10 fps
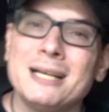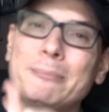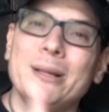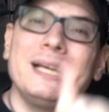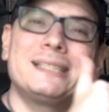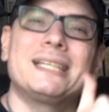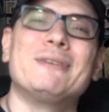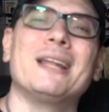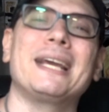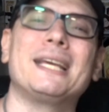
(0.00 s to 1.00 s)
Please
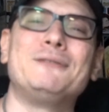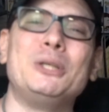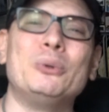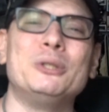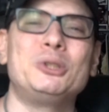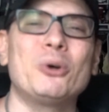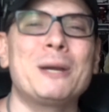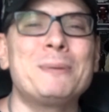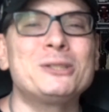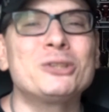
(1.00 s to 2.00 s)
leave a like if you
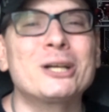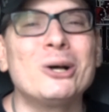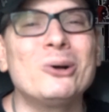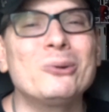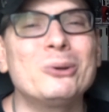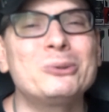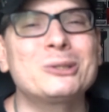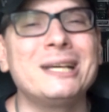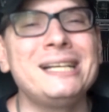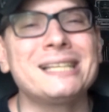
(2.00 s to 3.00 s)
enjoyed. Please check all
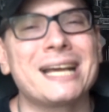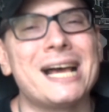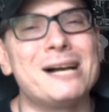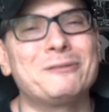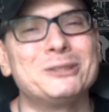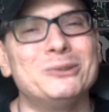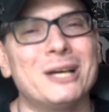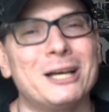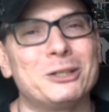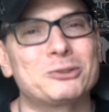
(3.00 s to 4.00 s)
those links I have for you
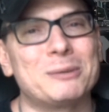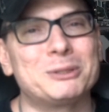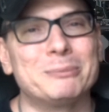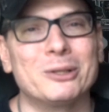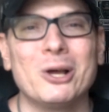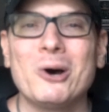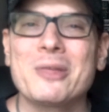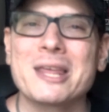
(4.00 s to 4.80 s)
down in the description below.